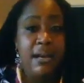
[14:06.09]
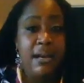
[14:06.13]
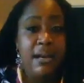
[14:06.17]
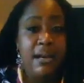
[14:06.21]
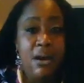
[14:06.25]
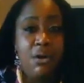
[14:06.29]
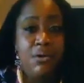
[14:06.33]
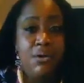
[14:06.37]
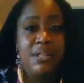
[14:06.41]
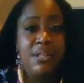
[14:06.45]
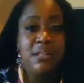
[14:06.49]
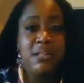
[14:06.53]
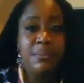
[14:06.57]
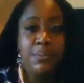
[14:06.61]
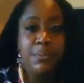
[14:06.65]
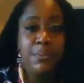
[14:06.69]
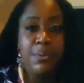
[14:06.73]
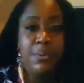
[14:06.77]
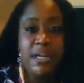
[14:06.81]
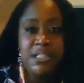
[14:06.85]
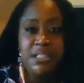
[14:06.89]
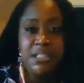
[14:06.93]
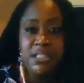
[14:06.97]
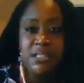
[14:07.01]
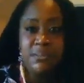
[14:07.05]
Oh, this
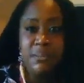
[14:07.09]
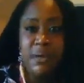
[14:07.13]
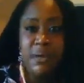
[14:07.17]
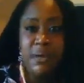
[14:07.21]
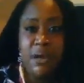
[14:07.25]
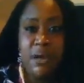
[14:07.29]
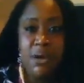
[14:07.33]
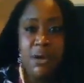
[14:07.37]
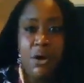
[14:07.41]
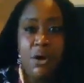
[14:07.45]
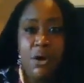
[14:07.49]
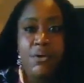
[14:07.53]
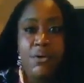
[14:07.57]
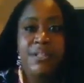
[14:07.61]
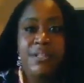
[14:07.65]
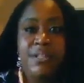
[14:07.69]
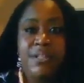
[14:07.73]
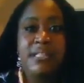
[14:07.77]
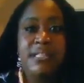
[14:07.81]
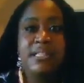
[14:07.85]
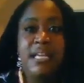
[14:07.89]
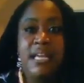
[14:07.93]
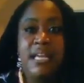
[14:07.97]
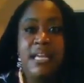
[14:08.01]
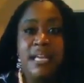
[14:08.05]
depression is mine. Oh, this
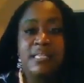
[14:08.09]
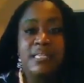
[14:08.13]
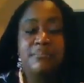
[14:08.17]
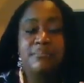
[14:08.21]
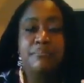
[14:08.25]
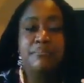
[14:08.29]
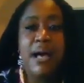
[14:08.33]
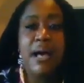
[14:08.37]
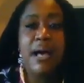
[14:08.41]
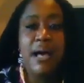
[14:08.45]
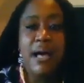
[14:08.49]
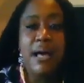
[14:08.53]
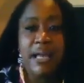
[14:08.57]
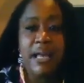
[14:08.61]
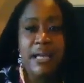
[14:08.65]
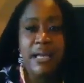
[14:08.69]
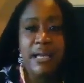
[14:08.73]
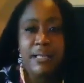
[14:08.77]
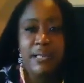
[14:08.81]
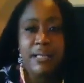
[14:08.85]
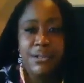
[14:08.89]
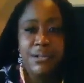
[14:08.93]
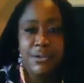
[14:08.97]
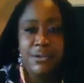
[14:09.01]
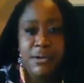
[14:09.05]
thing is
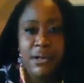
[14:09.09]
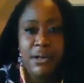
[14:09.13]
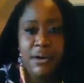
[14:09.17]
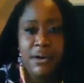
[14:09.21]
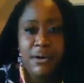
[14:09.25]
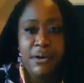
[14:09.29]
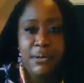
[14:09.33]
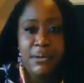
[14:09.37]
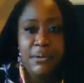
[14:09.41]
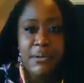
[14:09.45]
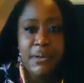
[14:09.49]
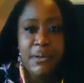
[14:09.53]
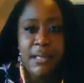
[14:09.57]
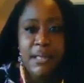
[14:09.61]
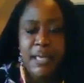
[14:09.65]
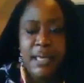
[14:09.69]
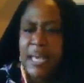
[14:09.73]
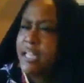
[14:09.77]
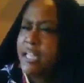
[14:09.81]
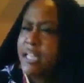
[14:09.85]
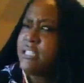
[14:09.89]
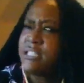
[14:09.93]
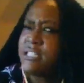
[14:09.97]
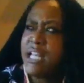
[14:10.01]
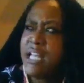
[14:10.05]
mine, you know?
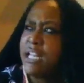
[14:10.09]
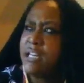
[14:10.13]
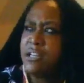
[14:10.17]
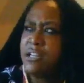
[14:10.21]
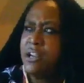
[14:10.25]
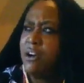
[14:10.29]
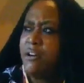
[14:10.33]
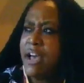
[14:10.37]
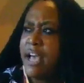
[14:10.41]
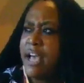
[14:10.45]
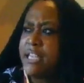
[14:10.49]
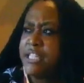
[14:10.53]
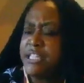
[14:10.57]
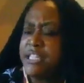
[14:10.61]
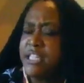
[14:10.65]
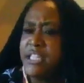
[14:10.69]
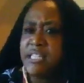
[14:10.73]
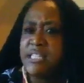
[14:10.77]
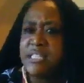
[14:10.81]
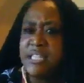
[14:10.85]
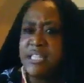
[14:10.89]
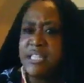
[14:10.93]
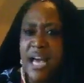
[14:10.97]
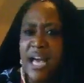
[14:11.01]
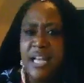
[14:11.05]
And it's like, no, actually
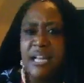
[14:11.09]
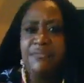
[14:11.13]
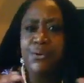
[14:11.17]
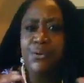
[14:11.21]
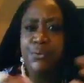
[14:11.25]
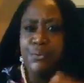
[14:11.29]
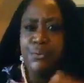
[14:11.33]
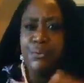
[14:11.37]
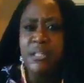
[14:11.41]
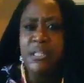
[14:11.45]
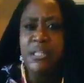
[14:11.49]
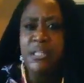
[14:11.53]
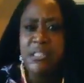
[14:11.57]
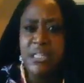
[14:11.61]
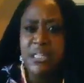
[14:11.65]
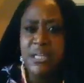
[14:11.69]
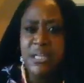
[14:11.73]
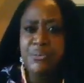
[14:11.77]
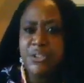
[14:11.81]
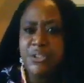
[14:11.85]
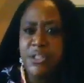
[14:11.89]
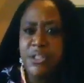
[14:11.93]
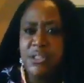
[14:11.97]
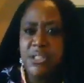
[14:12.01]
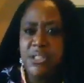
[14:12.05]
it's not. If you really sit
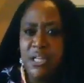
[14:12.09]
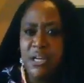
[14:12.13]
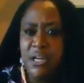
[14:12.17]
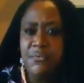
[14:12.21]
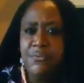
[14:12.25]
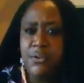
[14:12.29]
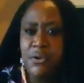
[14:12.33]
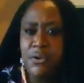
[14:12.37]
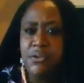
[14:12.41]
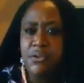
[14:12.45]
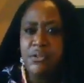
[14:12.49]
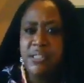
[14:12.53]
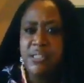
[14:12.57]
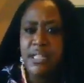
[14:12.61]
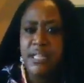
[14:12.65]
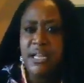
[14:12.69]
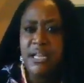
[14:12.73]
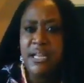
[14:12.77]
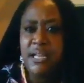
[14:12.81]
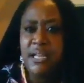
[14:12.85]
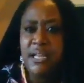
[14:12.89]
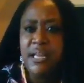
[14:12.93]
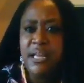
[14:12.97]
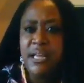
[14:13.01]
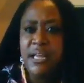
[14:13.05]
with yourself, you'll
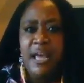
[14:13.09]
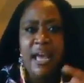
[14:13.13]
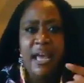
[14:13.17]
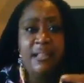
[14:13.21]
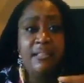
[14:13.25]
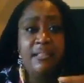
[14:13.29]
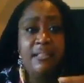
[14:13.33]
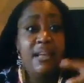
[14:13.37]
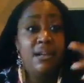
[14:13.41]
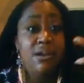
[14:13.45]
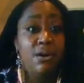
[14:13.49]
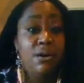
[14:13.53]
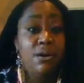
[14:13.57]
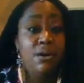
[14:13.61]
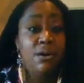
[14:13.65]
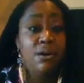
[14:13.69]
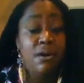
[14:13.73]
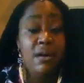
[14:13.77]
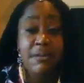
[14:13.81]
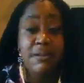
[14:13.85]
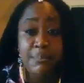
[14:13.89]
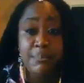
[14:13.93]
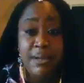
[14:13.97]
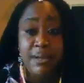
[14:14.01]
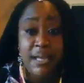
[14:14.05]
see. And then you'll
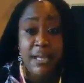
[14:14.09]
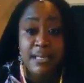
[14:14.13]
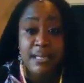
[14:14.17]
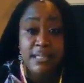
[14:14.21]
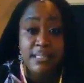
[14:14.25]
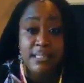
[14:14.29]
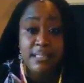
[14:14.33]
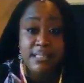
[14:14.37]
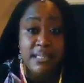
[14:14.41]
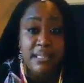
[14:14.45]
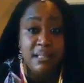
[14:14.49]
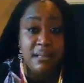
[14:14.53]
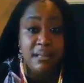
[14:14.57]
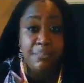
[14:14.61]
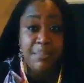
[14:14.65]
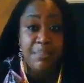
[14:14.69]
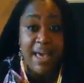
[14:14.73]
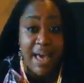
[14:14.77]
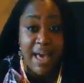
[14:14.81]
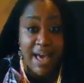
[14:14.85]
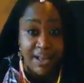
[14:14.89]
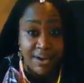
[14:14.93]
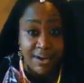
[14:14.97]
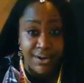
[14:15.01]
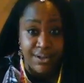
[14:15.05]
even begin to see the
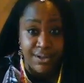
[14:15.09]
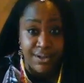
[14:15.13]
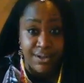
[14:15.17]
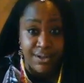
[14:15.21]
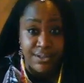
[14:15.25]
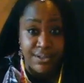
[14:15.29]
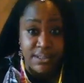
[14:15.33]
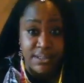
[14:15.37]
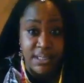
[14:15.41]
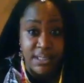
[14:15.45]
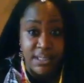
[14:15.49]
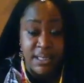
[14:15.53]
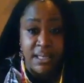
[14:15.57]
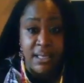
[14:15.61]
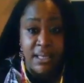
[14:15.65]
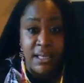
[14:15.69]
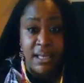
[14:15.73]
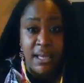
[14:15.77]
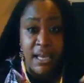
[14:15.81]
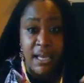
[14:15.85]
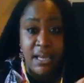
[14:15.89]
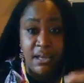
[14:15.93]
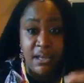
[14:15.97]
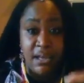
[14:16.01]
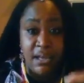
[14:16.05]
patterns
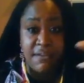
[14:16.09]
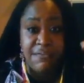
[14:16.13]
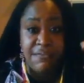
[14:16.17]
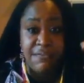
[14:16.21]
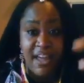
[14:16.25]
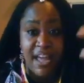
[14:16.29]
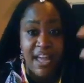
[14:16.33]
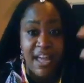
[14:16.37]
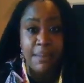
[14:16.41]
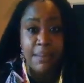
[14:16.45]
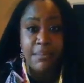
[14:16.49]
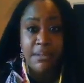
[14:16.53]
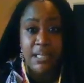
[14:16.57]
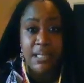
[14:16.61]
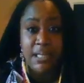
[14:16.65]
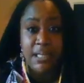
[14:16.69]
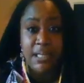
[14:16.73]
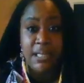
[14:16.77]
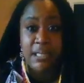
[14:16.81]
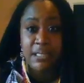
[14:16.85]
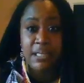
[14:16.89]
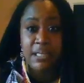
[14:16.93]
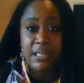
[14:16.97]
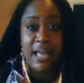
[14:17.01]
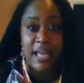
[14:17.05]
in your
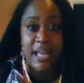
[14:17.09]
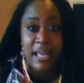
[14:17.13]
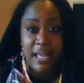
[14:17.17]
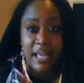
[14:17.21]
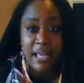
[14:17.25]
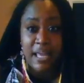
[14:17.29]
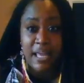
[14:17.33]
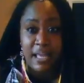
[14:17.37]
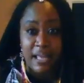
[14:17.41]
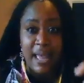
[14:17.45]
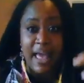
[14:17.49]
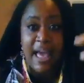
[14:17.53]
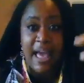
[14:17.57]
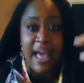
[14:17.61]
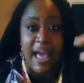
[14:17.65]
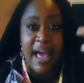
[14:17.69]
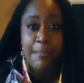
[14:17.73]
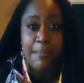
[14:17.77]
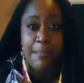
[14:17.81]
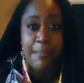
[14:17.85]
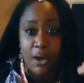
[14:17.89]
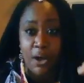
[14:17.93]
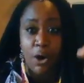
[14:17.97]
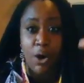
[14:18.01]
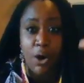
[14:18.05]
family, like it
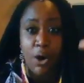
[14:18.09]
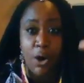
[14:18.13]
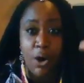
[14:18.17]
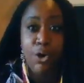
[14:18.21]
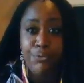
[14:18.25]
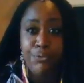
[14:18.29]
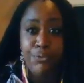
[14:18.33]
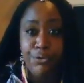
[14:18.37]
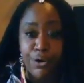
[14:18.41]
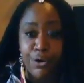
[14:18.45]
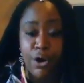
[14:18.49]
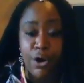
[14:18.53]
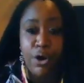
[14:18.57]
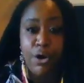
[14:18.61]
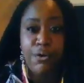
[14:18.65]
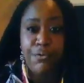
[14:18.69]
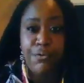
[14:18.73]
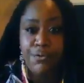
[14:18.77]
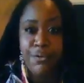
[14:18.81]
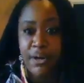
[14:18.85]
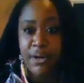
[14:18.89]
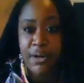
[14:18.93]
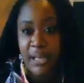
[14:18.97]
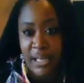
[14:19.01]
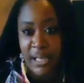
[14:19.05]
happening over and
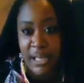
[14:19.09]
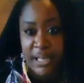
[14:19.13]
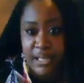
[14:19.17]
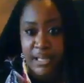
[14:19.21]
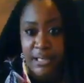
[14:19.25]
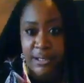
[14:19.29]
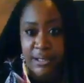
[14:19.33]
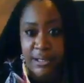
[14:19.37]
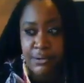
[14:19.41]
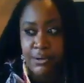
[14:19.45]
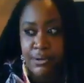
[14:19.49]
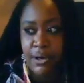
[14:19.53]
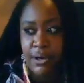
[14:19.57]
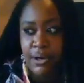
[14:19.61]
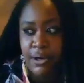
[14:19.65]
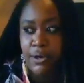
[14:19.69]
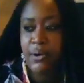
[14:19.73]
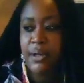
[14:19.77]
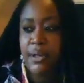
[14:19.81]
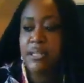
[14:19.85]
over again, you know?